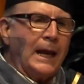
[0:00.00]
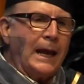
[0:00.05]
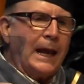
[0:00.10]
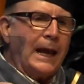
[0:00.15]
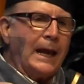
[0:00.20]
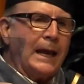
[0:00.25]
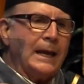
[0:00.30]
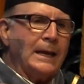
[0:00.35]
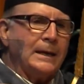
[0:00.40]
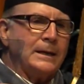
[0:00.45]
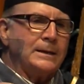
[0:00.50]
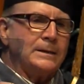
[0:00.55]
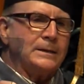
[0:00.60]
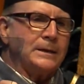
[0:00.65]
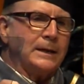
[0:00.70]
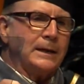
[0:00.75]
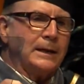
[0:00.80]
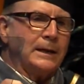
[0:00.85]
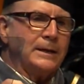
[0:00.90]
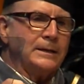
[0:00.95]
And
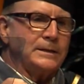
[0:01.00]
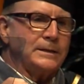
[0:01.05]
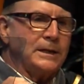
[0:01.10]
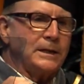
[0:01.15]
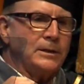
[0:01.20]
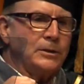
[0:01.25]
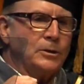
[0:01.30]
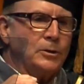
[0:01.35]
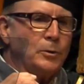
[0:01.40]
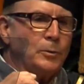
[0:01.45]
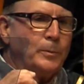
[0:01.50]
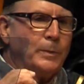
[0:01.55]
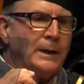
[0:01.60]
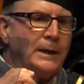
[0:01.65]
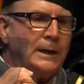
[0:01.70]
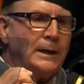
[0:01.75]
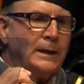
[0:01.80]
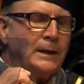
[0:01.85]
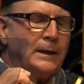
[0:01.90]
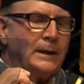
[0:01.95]
he said, you'll
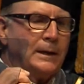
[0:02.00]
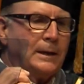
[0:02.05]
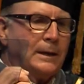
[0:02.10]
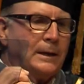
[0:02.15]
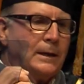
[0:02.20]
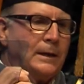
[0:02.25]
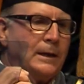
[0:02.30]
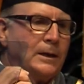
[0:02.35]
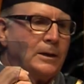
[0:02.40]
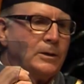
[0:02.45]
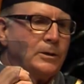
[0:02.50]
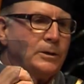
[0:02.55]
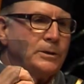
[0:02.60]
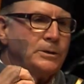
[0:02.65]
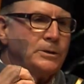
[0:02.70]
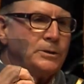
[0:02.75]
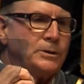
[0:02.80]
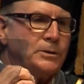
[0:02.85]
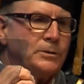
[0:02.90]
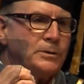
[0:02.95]
be a
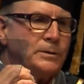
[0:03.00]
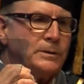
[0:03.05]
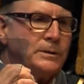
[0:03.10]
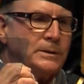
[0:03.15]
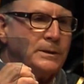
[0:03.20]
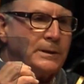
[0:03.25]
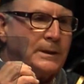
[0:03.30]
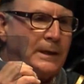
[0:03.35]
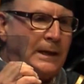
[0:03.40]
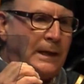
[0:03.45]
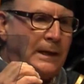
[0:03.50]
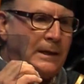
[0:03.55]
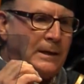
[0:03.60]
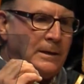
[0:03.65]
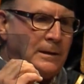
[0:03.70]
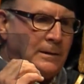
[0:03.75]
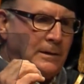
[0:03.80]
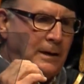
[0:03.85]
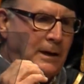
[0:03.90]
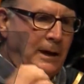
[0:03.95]
good student
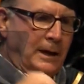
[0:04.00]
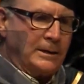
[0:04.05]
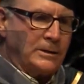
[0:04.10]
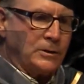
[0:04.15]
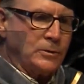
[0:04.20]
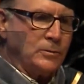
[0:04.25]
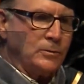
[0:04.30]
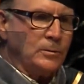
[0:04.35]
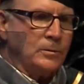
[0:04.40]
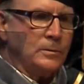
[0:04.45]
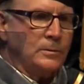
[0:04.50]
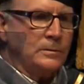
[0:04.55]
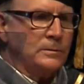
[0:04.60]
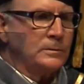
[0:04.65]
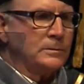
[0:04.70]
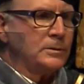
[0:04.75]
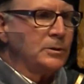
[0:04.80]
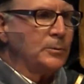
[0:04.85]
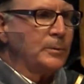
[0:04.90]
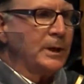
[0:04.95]
in high school,
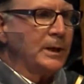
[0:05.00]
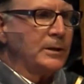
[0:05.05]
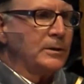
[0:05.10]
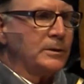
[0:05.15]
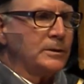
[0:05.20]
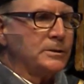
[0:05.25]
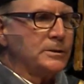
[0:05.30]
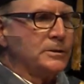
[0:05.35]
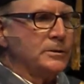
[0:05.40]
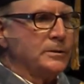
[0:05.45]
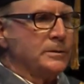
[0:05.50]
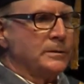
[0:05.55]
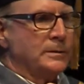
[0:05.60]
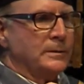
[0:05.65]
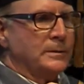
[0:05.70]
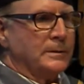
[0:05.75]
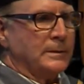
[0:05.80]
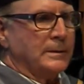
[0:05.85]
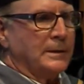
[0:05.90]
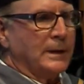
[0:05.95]
you'll be a good
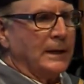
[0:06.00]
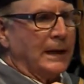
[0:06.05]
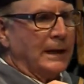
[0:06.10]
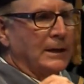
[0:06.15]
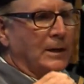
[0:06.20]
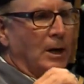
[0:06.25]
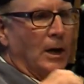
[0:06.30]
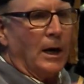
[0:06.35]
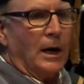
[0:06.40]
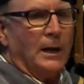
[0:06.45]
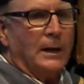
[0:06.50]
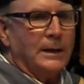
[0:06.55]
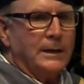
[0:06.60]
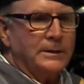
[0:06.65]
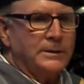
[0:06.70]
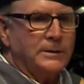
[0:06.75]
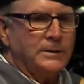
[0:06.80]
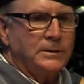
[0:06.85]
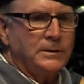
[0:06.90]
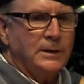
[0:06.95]
student in
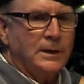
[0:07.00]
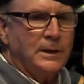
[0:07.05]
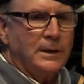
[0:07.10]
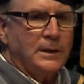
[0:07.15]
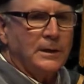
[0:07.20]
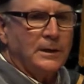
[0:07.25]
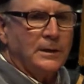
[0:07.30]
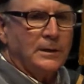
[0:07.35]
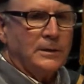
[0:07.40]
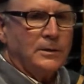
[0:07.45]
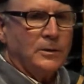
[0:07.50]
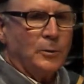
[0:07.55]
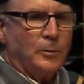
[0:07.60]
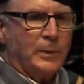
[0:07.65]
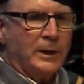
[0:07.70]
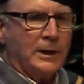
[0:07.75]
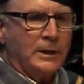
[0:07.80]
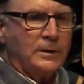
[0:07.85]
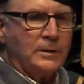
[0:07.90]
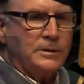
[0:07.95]
college, you'll
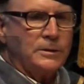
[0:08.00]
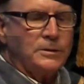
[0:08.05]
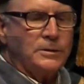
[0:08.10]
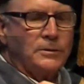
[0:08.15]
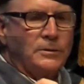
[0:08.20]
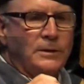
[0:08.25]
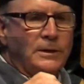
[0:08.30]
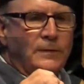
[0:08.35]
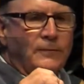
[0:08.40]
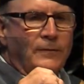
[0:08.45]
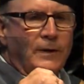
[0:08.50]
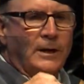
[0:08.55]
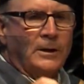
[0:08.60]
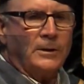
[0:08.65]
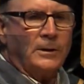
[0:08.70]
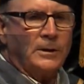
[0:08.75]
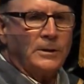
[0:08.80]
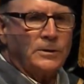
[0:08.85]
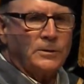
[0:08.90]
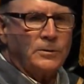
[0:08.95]
be a good student in
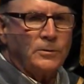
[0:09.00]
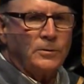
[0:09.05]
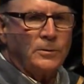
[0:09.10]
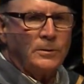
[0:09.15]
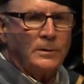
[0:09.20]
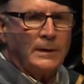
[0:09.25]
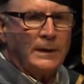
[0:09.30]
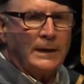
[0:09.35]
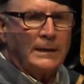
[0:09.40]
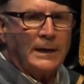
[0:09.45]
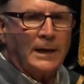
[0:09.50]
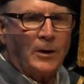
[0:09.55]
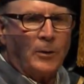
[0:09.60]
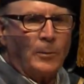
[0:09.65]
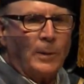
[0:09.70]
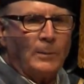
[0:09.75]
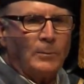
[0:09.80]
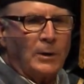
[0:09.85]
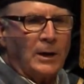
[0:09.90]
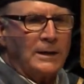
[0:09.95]
veterinary school. And then I
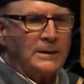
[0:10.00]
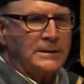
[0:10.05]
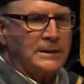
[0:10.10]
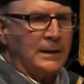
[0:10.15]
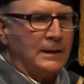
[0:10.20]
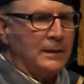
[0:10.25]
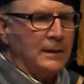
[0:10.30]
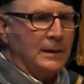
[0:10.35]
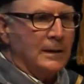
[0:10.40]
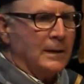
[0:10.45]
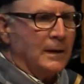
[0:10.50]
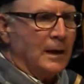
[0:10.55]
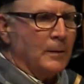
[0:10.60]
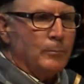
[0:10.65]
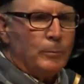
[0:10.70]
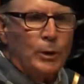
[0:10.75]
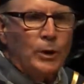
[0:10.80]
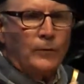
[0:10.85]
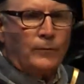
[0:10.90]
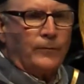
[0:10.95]
remember he said,
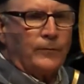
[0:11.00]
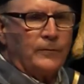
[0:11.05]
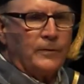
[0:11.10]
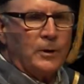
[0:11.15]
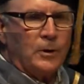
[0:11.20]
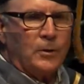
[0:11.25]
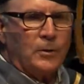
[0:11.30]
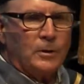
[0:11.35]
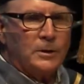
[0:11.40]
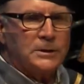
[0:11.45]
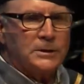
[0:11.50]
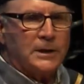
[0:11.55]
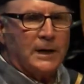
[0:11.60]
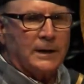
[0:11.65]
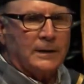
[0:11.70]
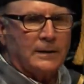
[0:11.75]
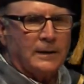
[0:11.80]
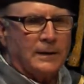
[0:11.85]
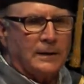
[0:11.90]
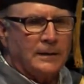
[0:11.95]
and poof, you're a horse
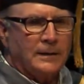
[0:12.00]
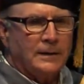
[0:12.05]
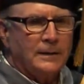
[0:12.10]
doctor.